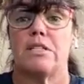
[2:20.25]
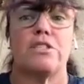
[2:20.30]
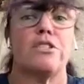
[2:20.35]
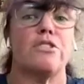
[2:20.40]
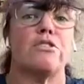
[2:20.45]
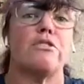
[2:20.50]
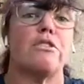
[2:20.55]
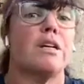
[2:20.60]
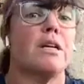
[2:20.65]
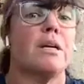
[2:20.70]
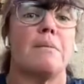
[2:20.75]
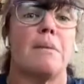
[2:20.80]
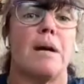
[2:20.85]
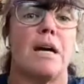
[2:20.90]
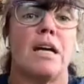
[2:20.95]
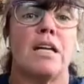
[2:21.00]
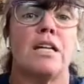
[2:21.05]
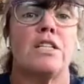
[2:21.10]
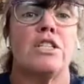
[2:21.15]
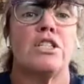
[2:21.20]
Instagram,
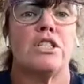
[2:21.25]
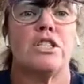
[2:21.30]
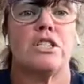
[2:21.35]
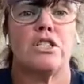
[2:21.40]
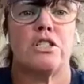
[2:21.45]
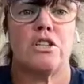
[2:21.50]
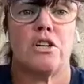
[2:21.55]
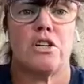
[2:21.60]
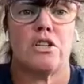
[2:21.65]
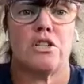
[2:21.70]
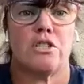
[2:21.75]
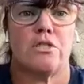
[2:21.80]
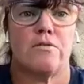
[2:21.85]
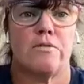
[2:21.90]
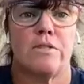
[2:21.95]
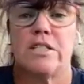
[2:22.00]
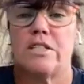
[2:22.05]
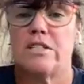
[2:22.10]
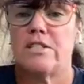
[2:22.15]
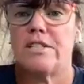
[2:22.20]
I just toss the
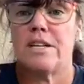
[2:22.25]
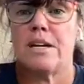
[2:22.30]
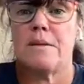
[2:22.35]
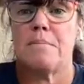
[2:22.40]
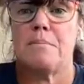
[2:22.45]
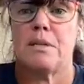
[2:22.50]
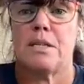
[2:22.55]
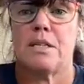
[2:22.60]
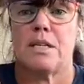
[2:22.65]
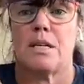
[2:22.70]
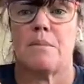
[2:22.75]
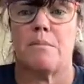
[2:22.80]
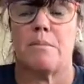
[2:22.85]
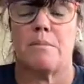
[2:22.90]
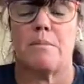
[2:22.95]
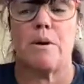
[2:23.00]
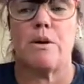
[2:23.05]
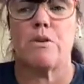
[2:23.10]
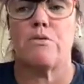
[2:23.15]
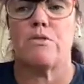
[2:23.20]
reels up and a
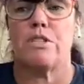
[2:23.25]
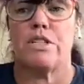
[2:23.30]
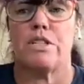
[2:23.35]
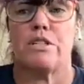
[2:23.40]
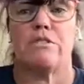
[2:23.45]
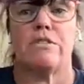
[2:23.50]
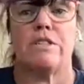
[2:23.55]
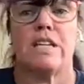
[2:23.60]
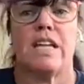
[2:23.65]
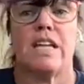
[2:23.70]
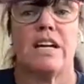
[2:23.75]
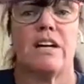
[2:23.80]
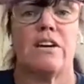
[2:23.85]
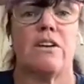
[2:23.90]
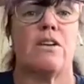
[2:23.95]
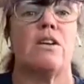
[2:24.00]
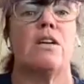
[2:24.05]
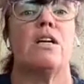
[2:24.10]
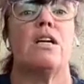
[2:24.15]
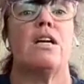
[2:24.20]
couple posts here and
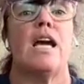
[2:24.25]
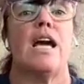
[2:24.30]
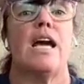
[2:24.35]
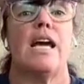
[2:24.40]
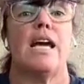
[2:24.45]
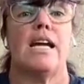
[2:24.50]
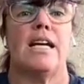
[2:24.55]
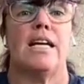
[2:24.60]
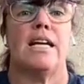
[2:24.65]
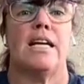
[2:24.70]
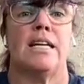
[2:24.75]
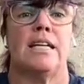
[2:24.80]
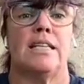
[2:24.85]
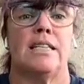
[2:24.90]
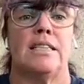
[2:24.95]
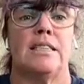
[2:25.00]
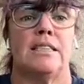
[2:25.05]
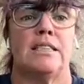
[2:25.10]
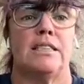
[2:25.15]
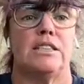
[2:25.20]
there.
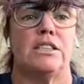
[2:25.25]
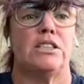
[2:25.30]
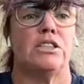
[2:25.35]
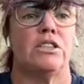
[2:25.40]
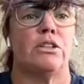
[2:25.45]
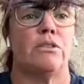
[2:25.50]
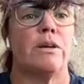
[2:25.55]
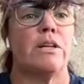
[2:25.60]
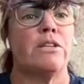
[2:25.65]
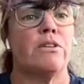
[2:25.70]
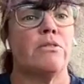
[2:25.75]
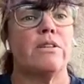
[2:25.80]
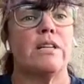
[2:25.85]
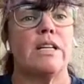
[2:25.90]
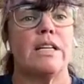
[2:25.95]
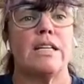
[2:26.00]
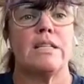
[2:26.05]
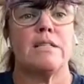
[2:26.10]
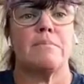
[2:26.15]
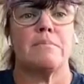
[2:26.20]
And, you know, I don't
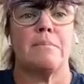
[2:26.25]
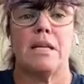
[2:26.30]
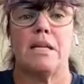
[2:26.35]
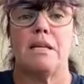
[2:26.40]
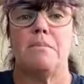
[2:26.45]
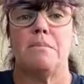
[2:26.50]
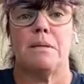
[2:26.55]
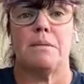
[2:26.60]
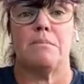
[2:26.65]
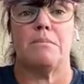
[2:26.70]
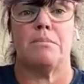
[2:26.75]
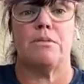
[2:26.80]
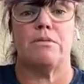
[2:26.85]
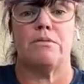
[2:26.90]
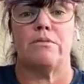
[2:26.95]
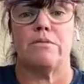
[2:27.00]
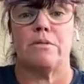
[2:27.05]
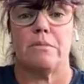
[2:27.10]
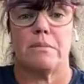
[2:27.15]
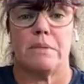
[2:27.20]
get as many
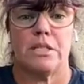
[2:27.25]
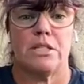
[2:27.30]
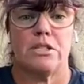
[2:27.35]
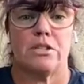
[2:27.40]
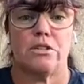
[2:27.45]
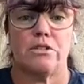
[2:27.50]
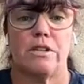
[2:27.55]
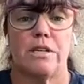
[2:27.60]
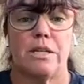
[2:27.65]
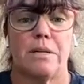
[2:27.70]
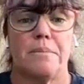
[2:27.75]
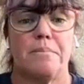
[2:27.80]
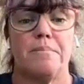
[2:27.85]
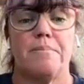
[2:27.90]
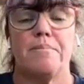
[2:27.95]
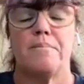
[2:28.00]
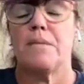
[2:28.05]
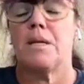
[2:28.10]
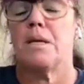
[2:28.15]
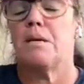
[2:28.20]
people from Instagram,
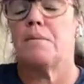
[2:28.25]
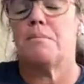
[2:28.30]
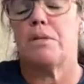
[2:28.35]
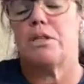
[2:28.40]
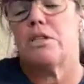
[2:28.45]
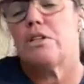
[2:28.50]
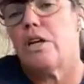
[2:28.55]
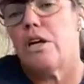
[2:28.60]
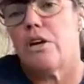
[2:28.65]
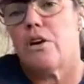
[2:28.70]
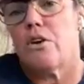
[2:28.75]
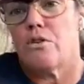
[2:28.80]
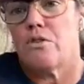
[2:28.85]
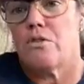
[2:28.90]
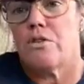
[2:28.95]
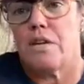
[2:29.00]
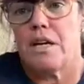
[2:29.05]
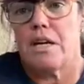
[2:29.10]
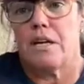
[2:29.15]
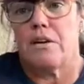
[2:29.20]
but they
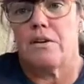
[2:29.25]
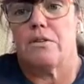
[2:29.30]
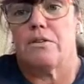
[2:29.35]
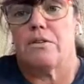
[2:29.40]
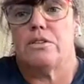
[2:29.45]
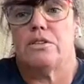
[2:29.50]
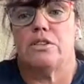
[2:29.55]
are there.